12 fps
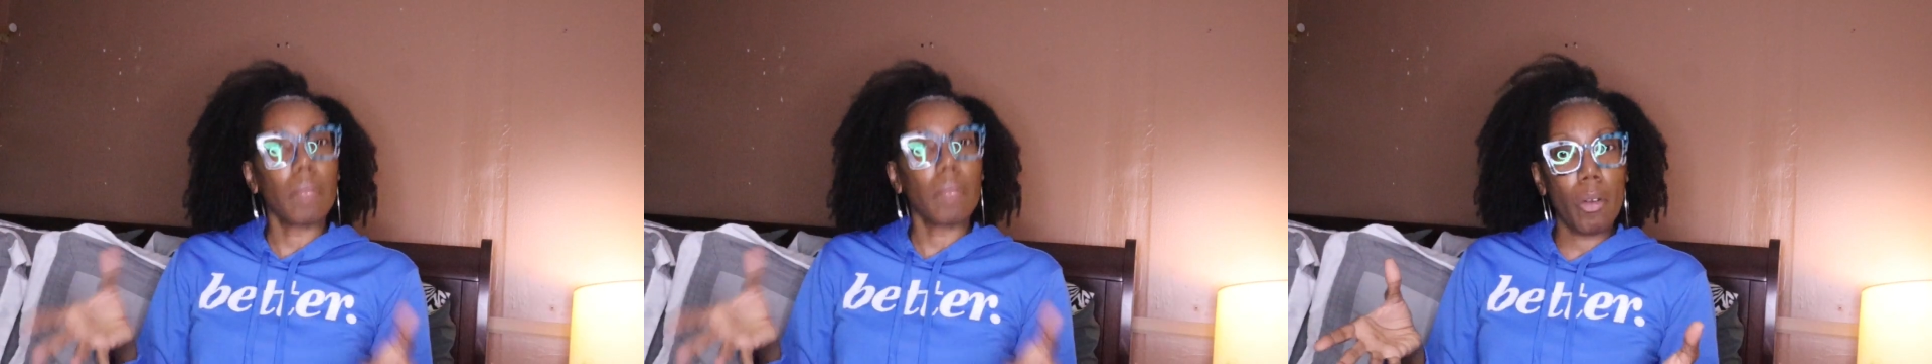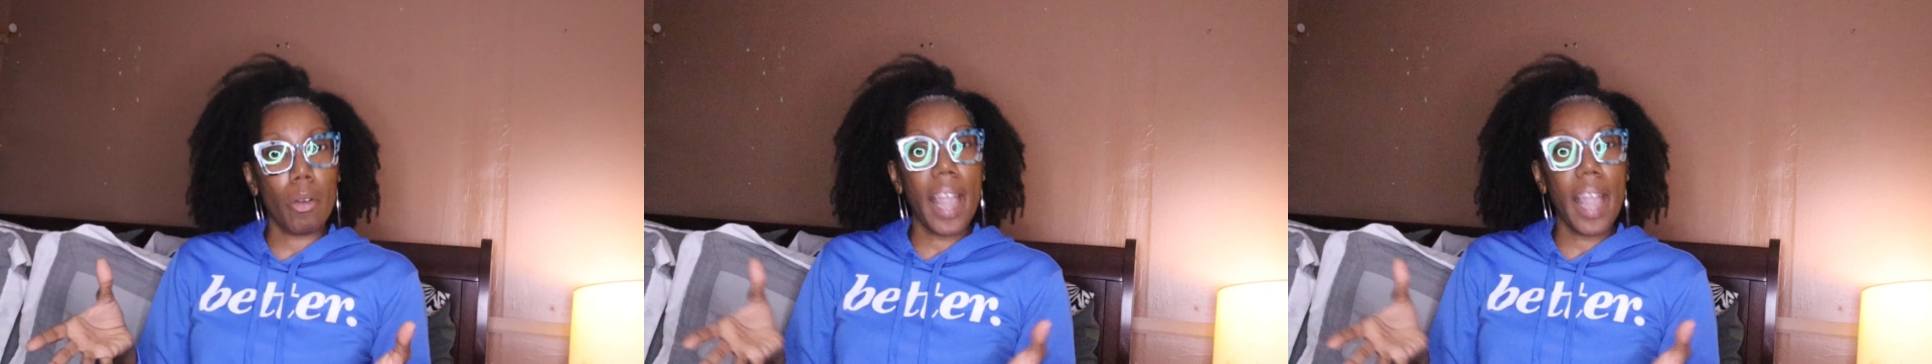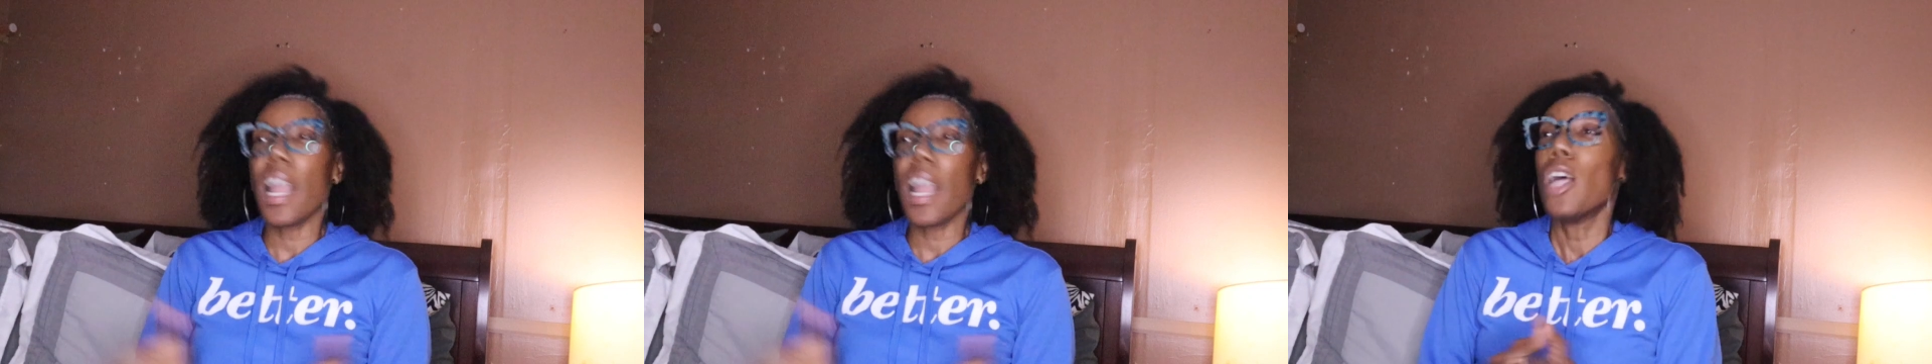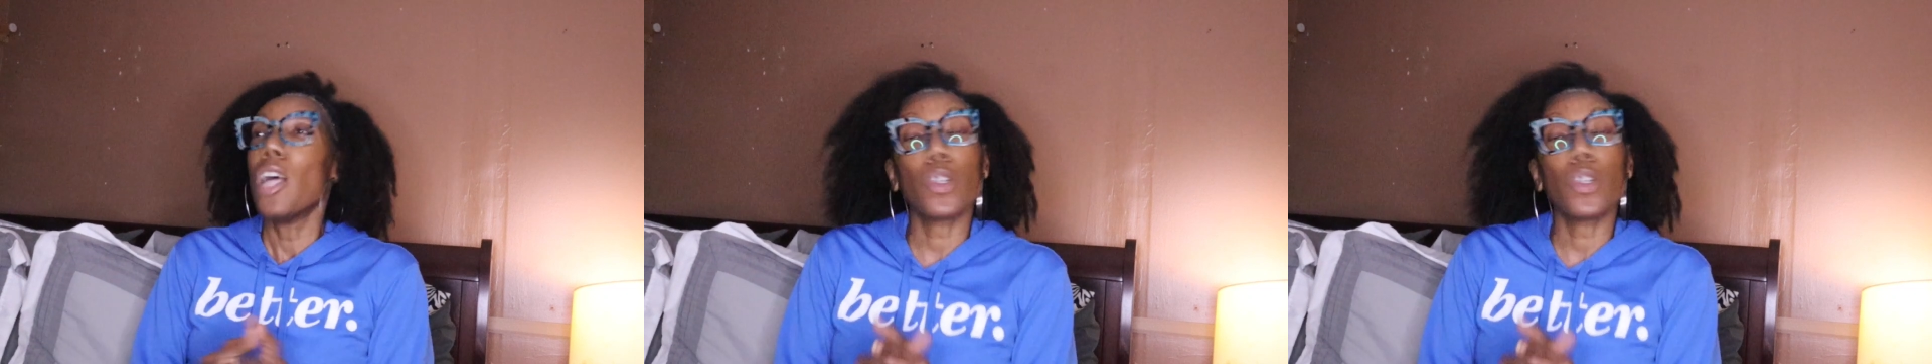Okay,
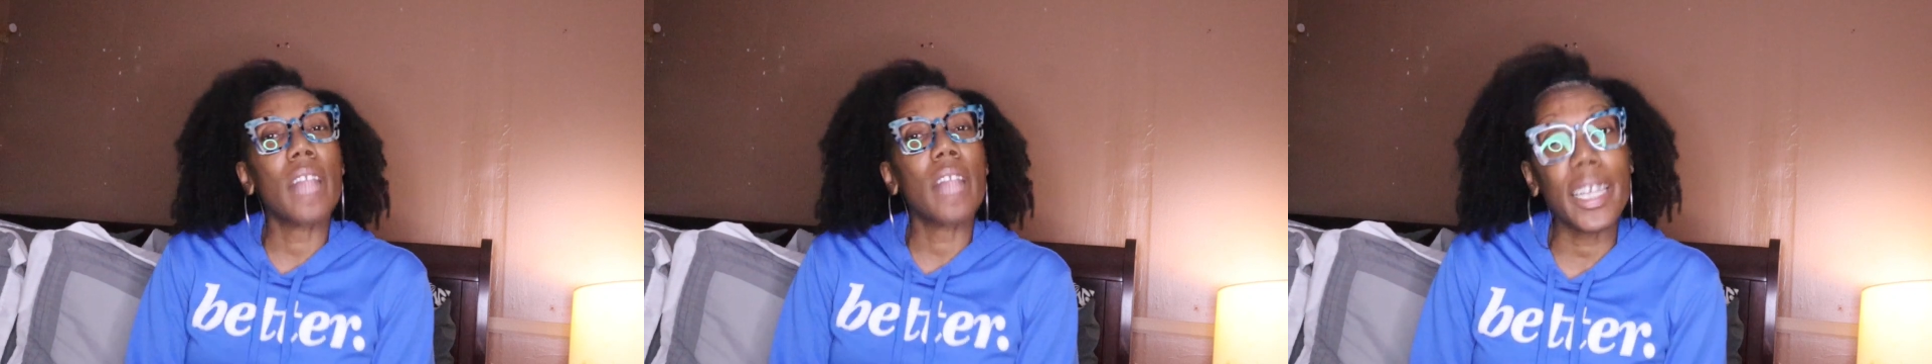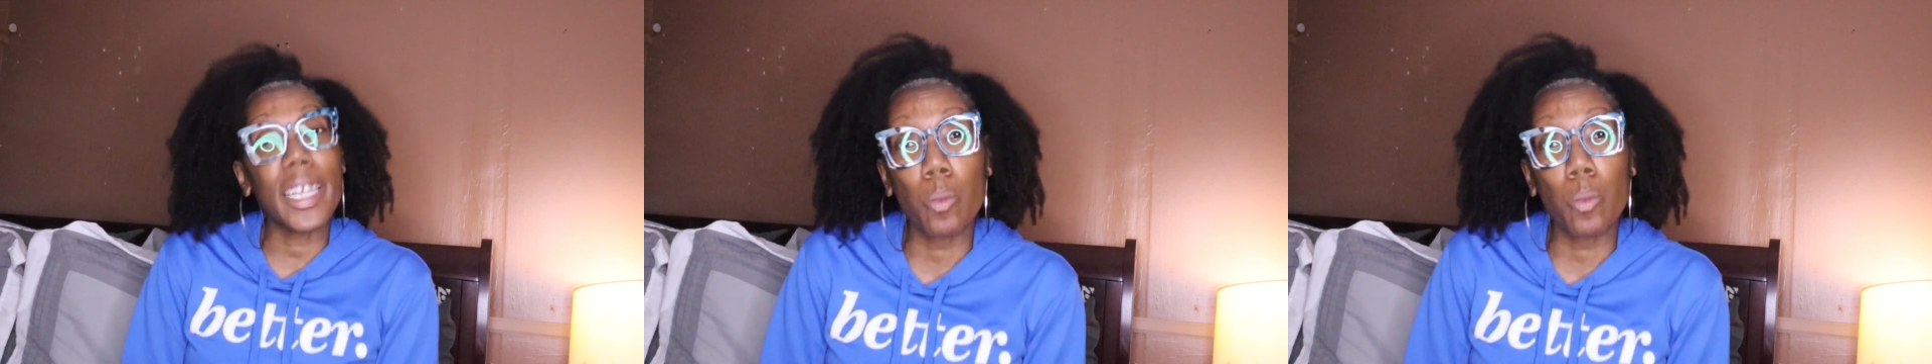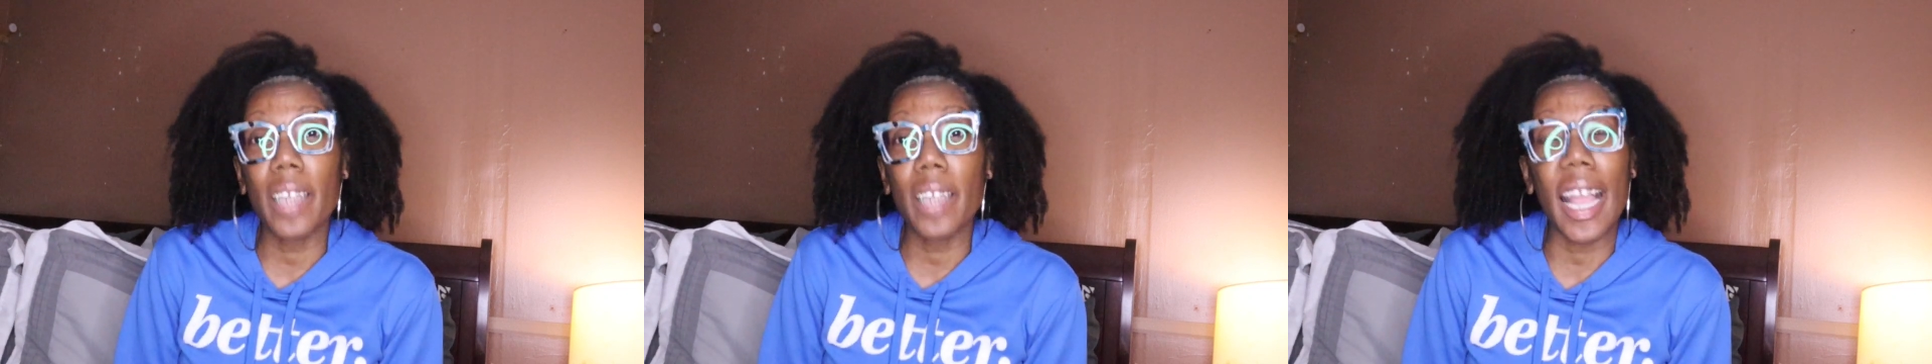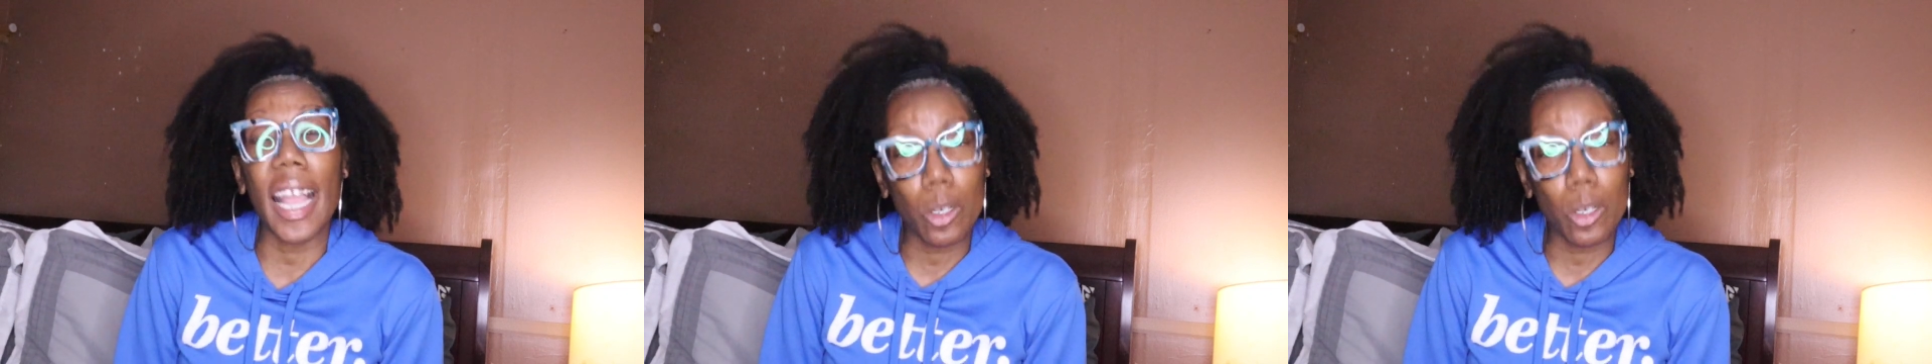so that's
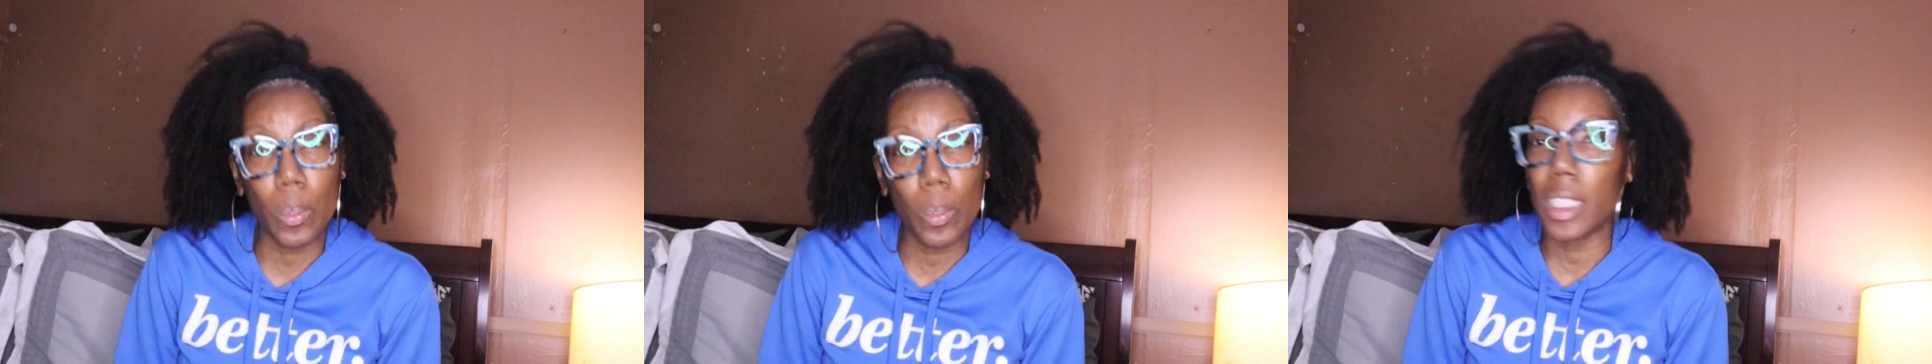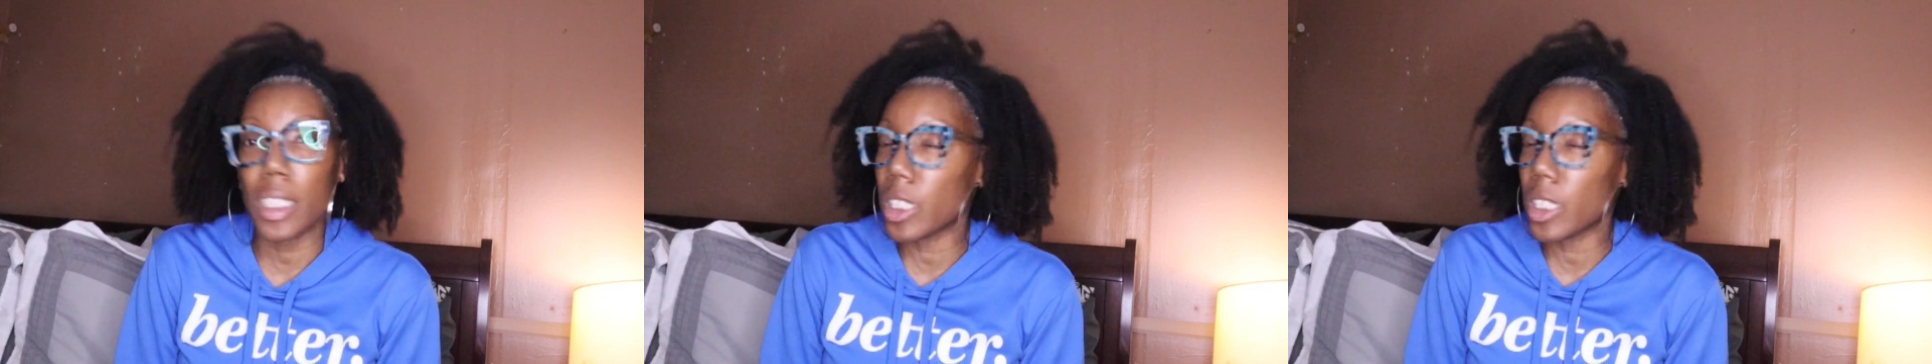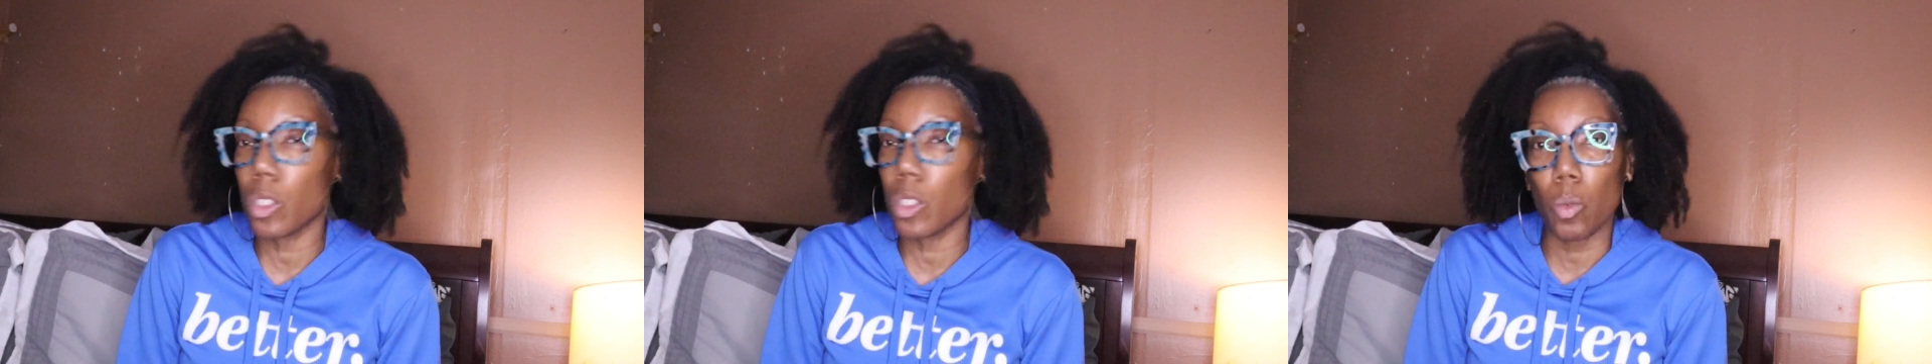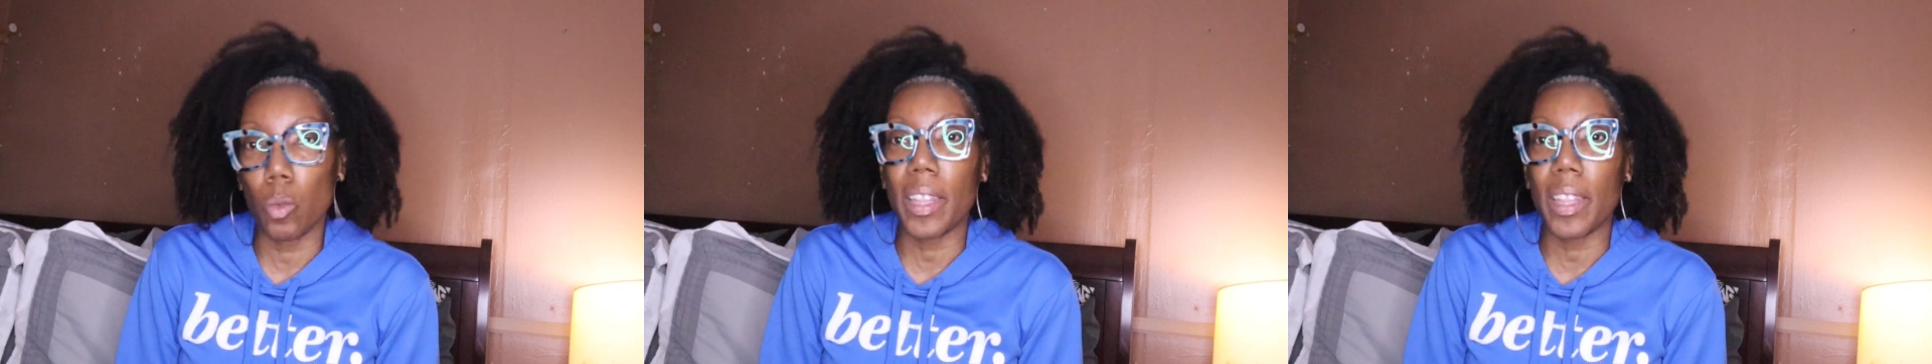what Elswich need to
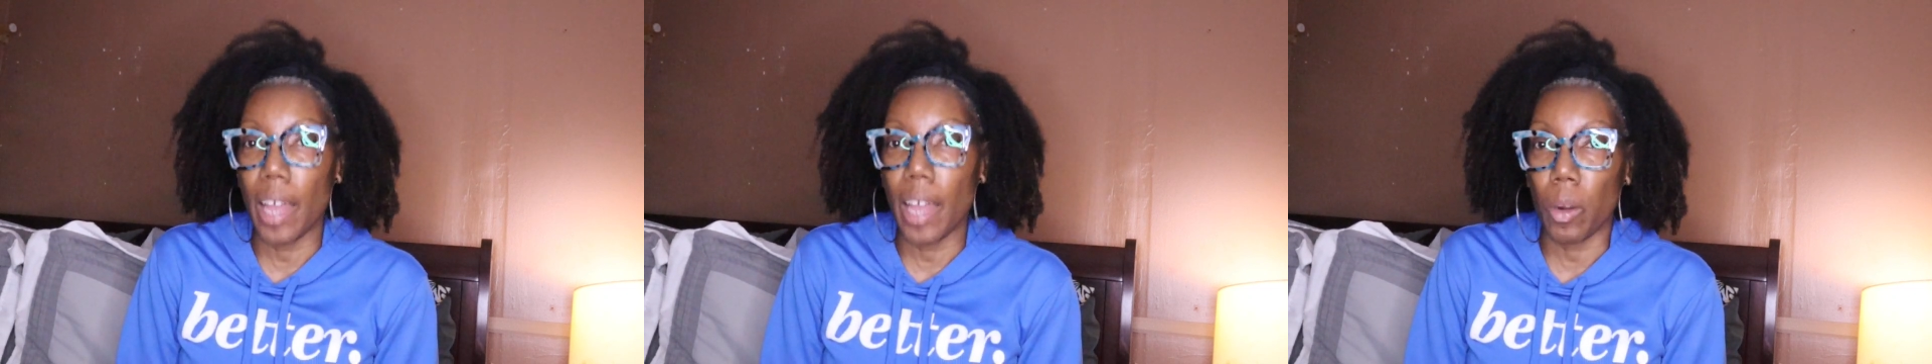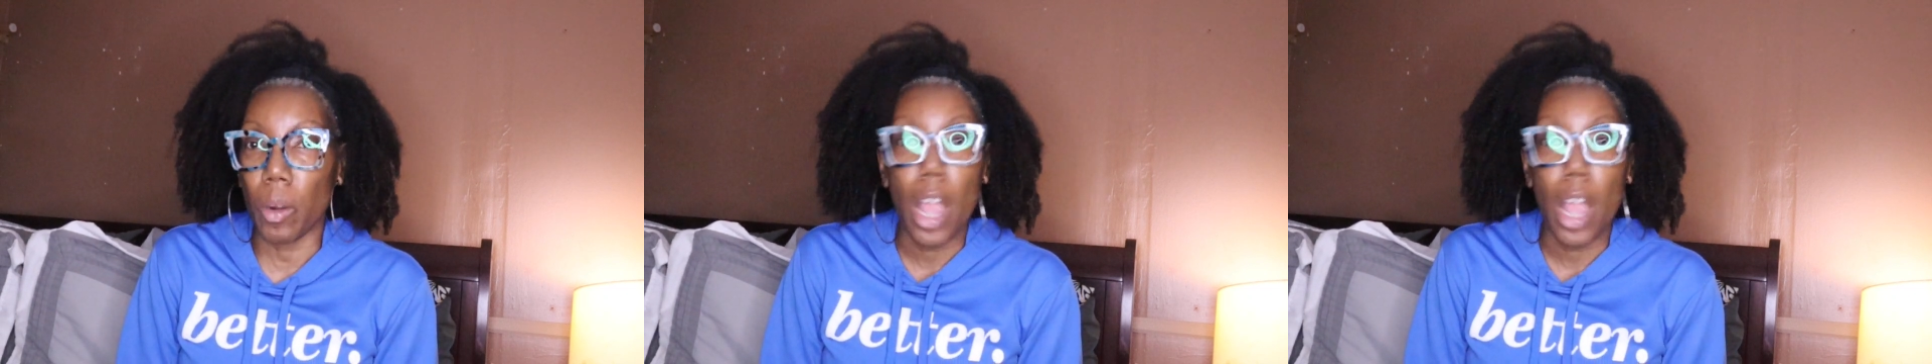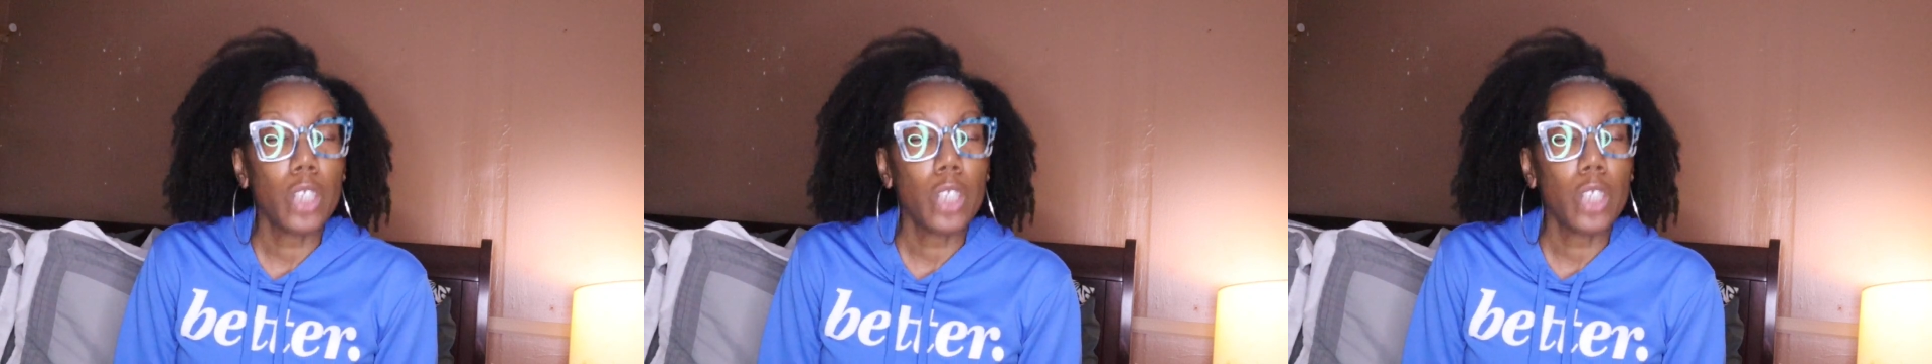do with Edward.